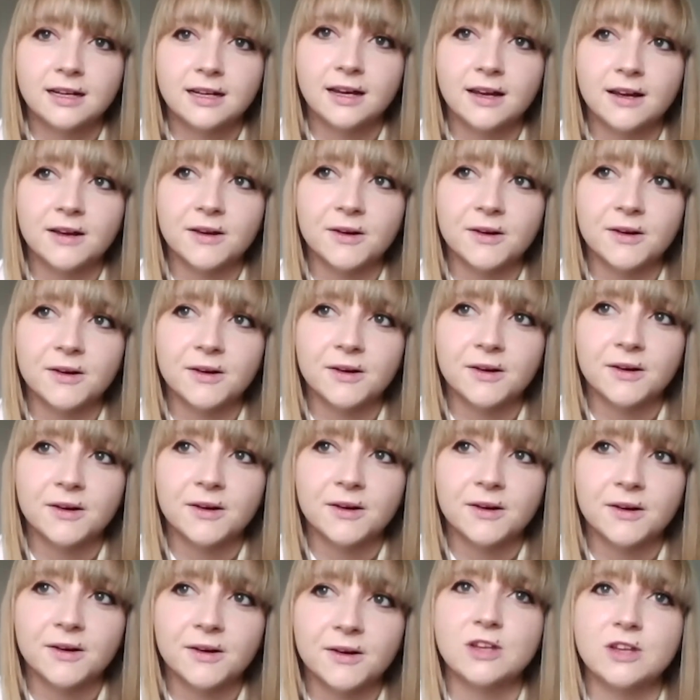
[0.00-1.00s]

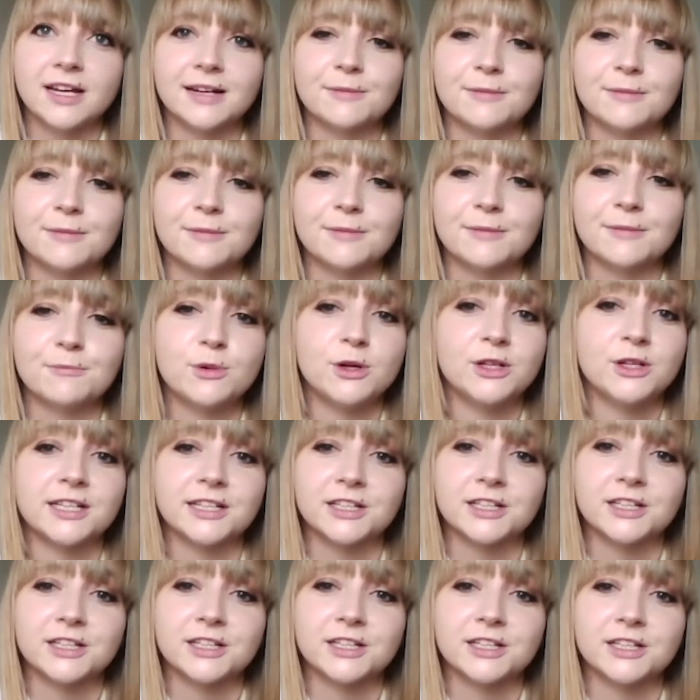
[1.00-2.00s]
like it's like putting
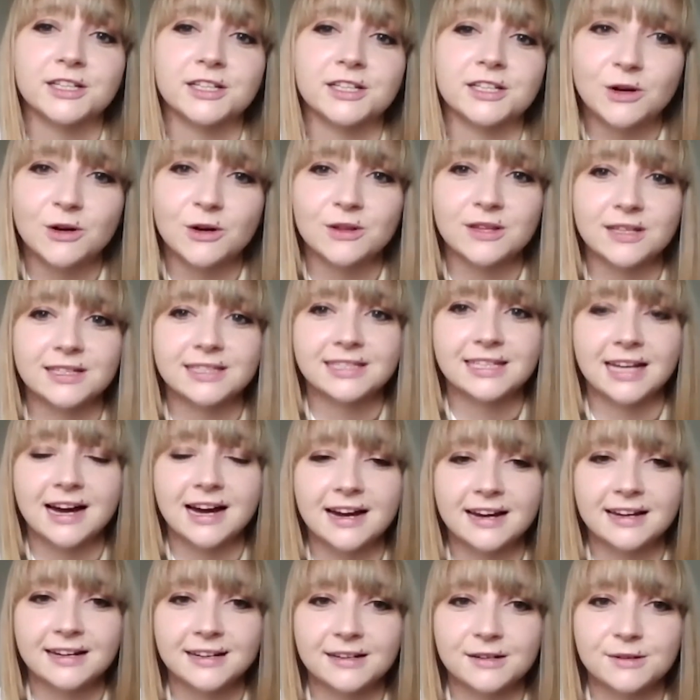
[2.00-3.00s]
a smile on all the
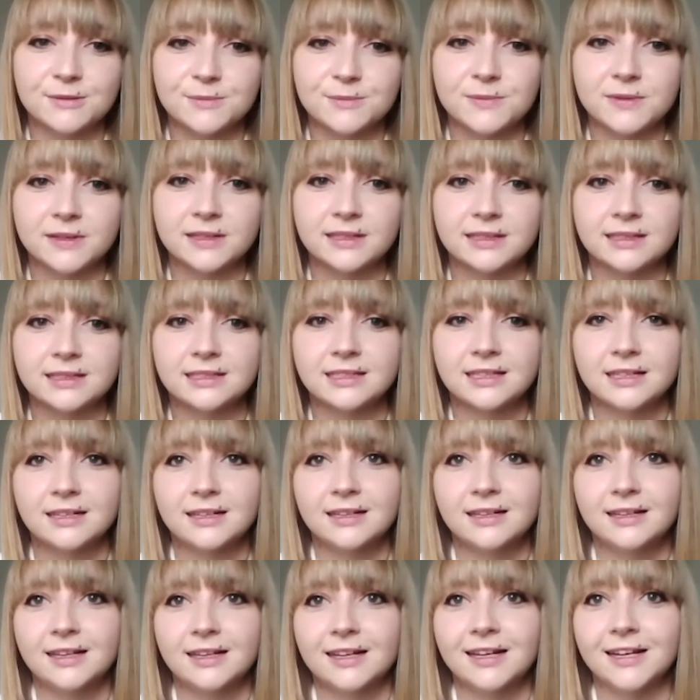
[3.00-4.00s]
time, and
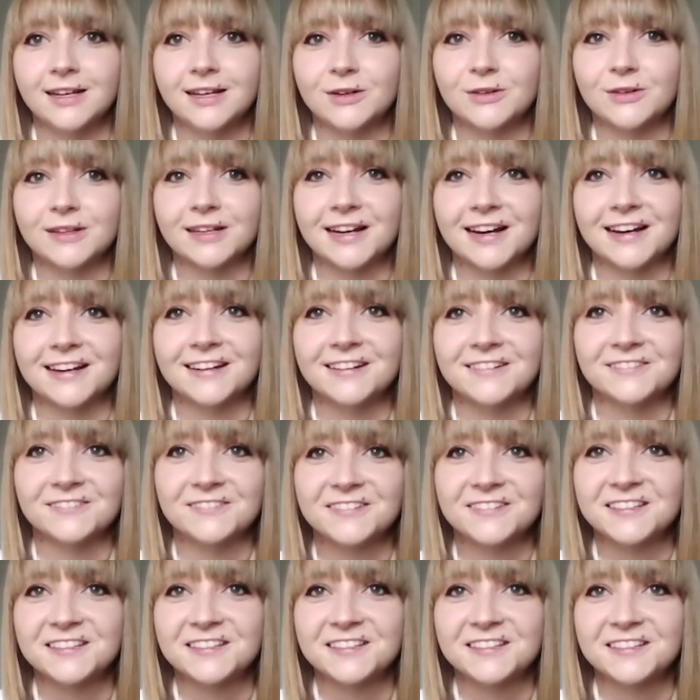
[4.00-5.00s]
you know, the kind of
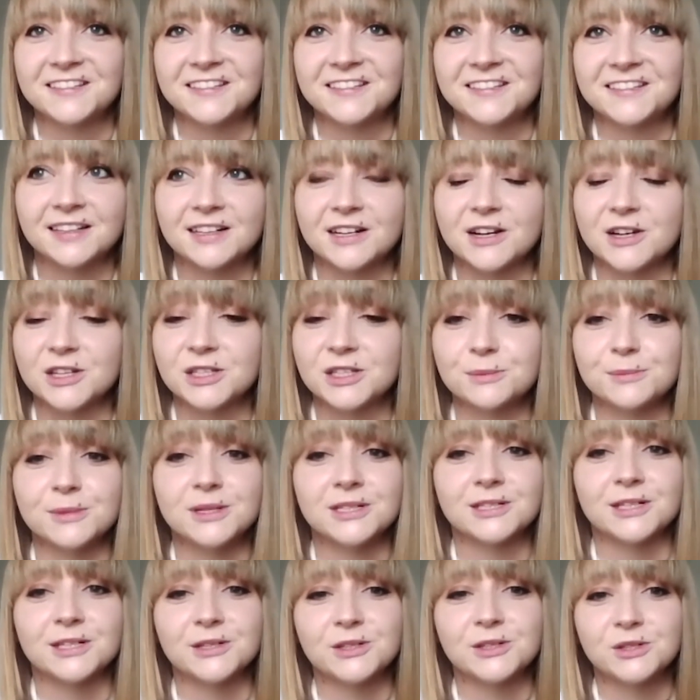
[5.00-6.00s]
stuff that the
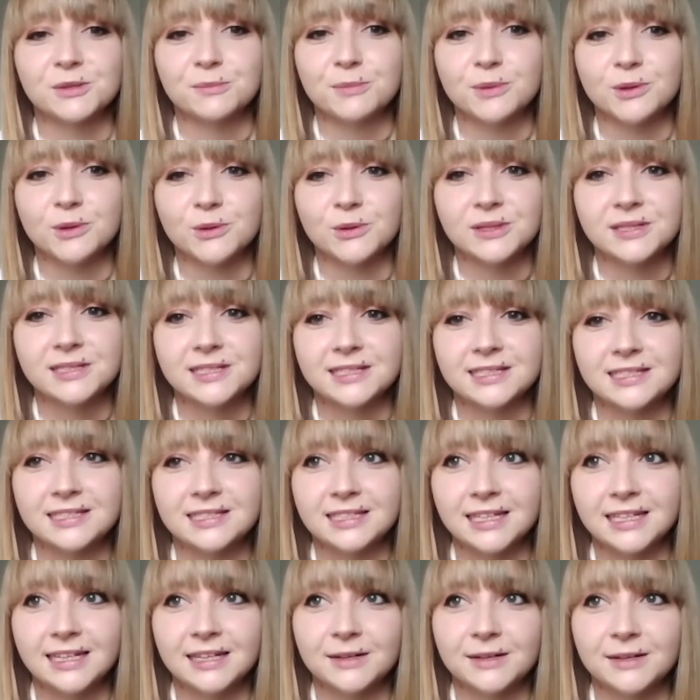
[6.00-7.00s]
customers aren't supposed to
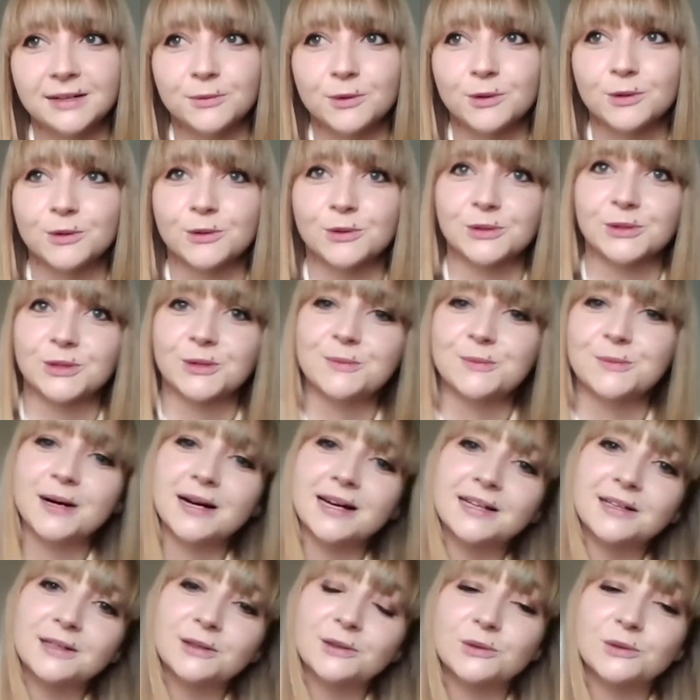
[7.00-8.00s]
see, what goes on
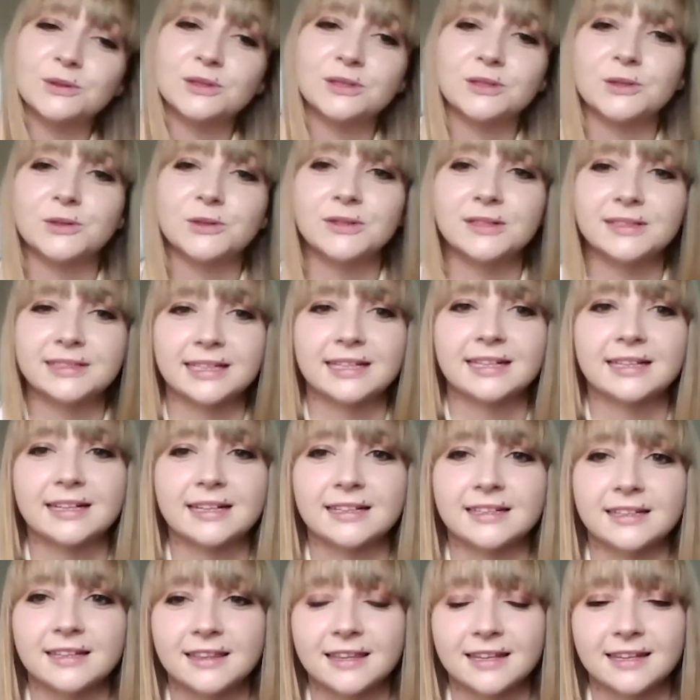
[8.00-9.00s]
behind closed doors, that
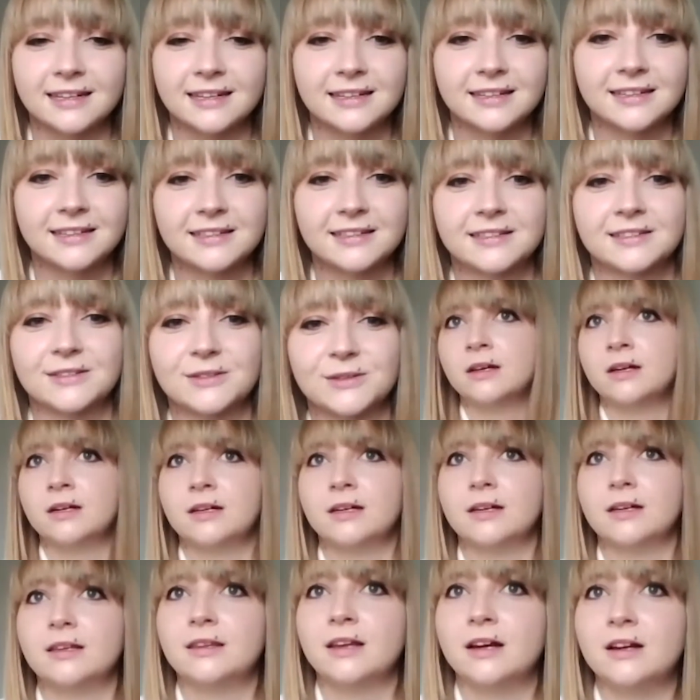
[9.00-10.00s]
kind of thing.
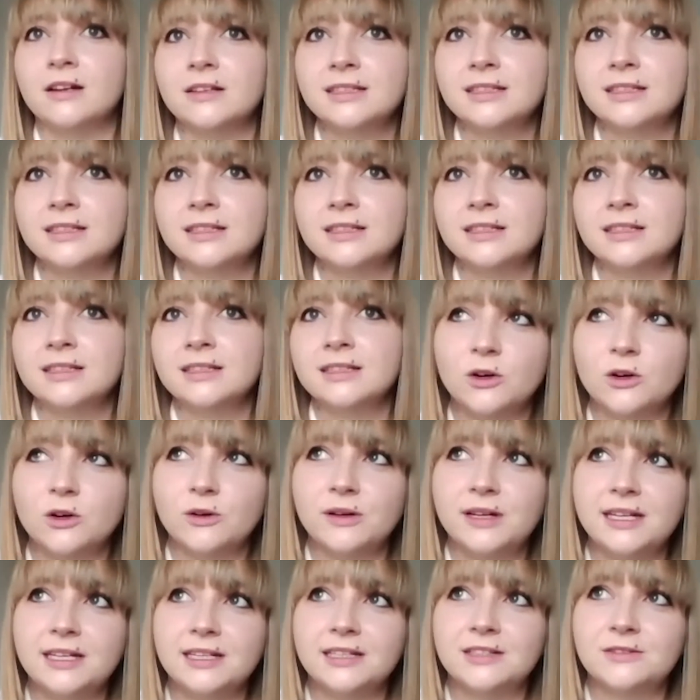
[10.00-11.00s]
The unskilled, I
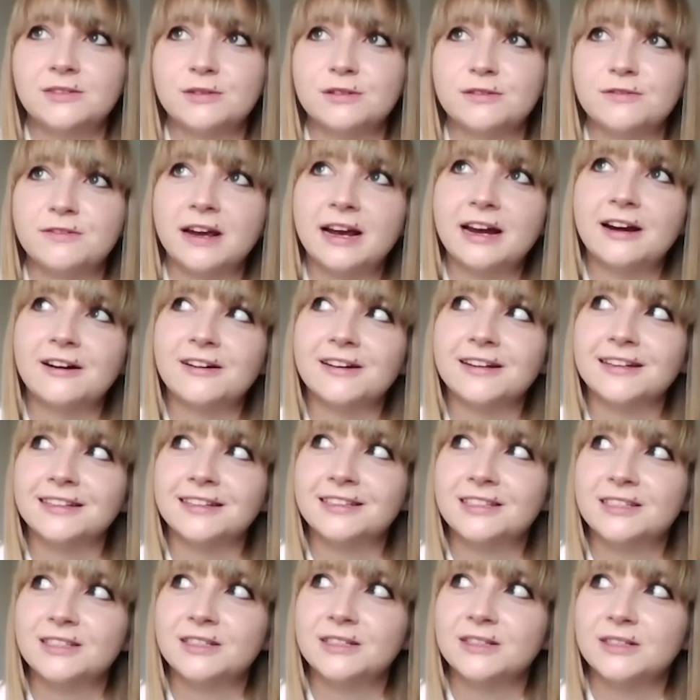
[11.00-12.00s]
know he's
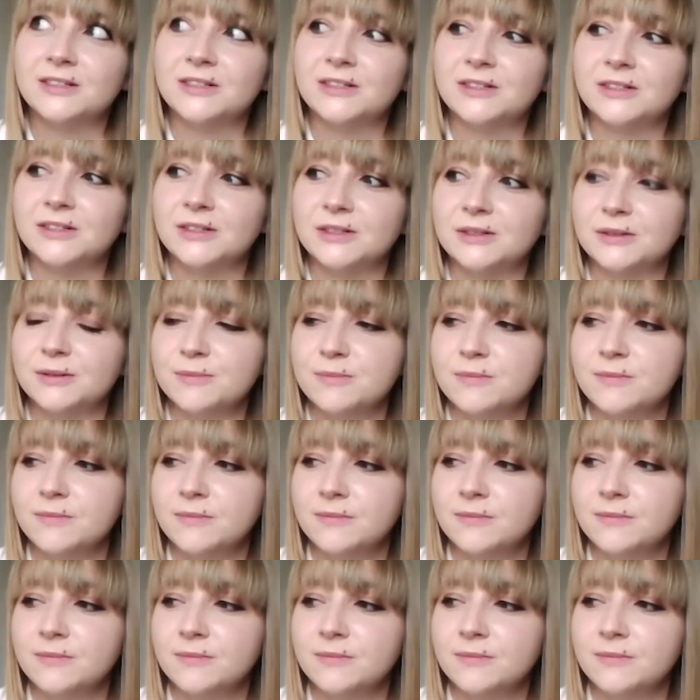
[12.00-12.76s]
referring to